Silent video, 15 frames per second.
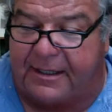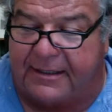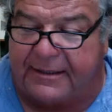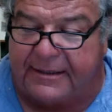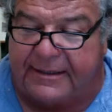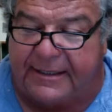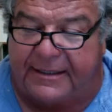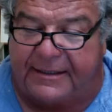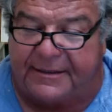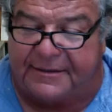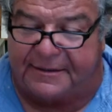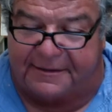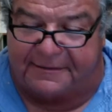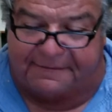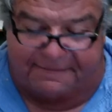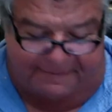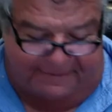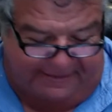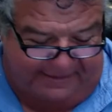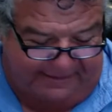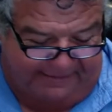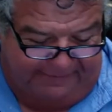And again, if
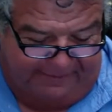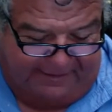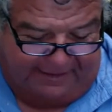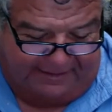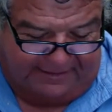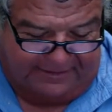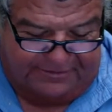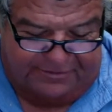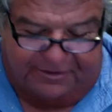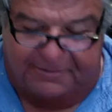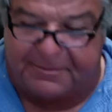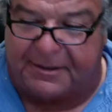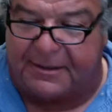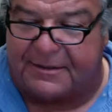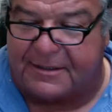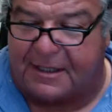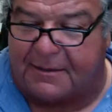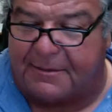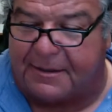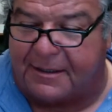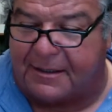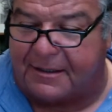any of you'd like to join me on the
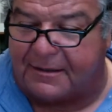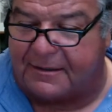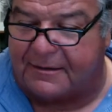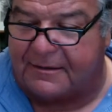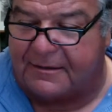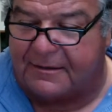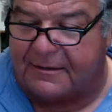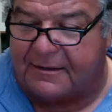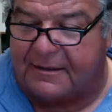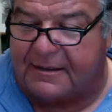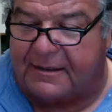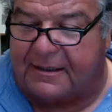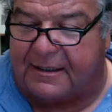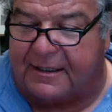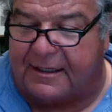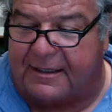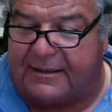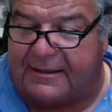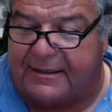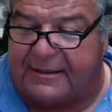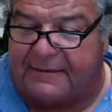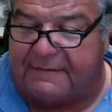Tomahawk, I
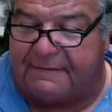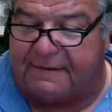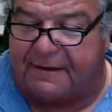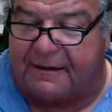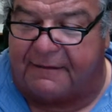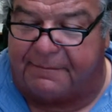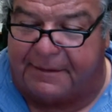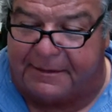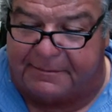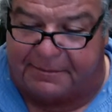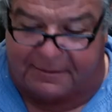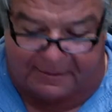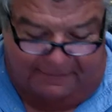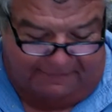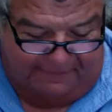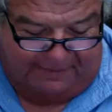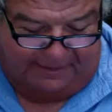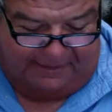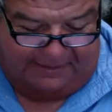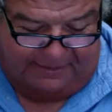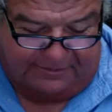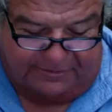need 5 people to fill
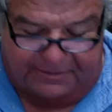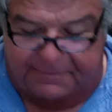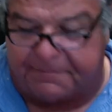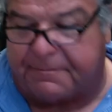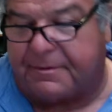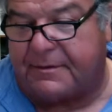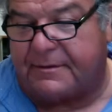out the trip.